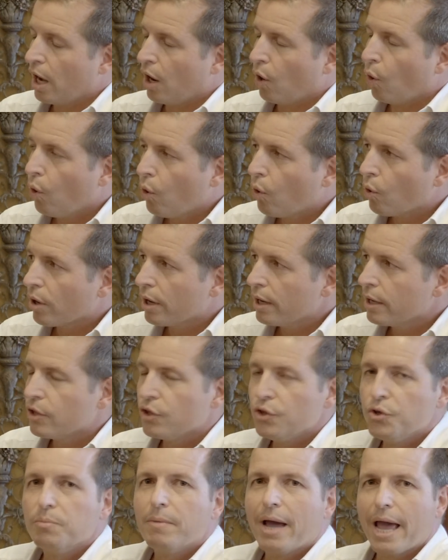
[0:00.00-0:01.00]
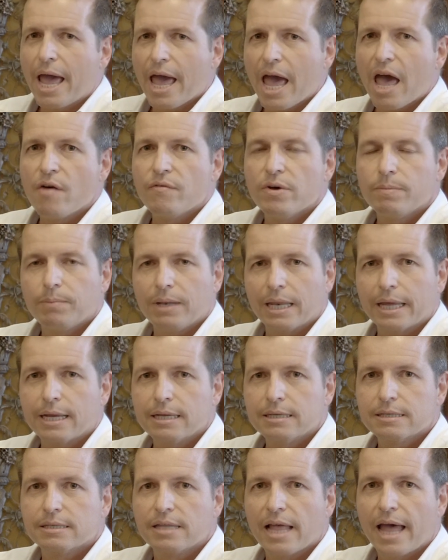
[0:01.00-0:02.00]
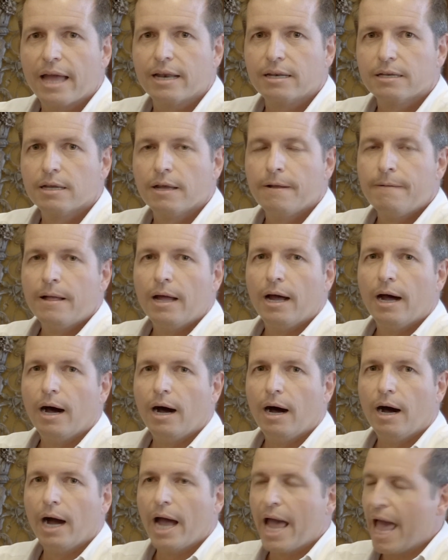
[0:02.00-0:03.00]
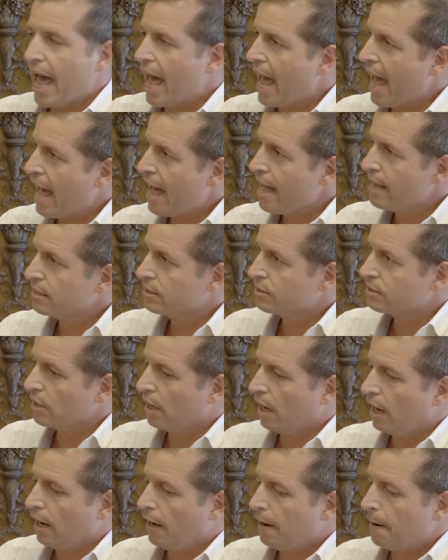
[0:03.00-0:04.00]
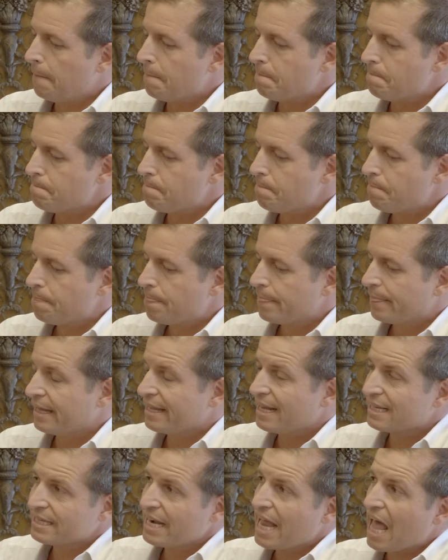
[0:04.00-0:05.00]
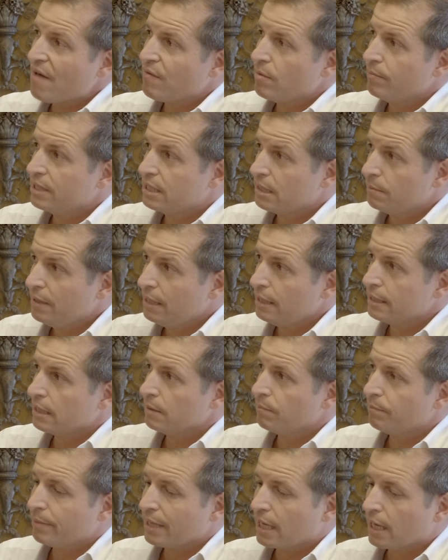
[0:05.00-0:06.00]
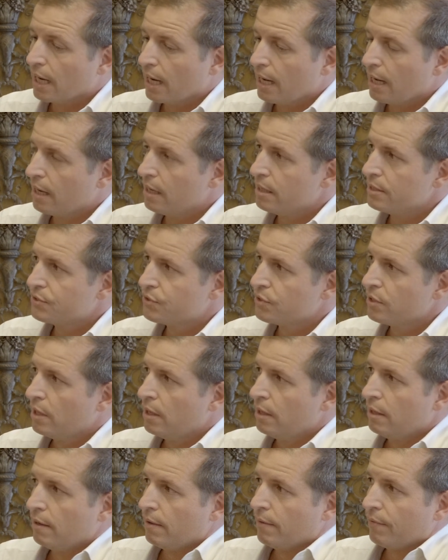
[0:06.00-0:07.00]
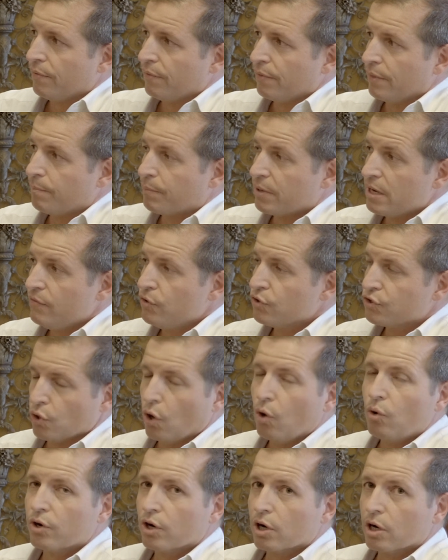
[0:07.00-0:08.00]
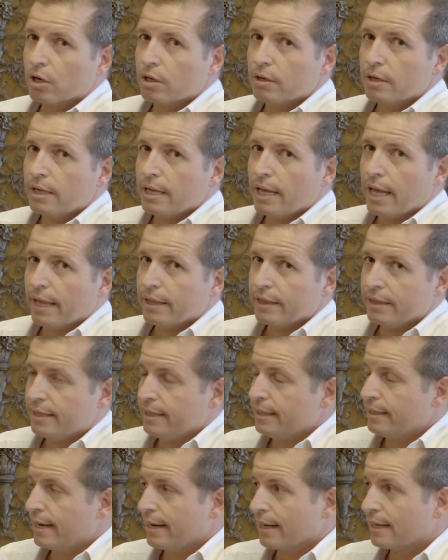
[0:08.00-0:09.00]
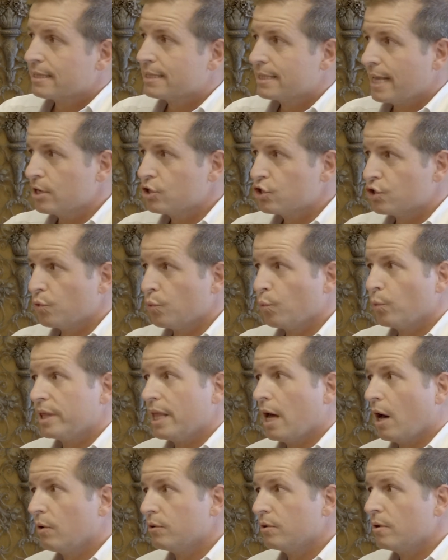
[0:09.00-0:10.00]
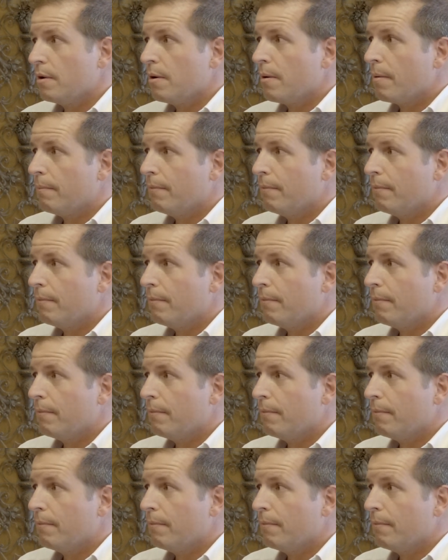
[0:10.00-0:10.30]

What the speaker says: Or you might have a place that has, that doesn't have habitability because the previous owner did an extension without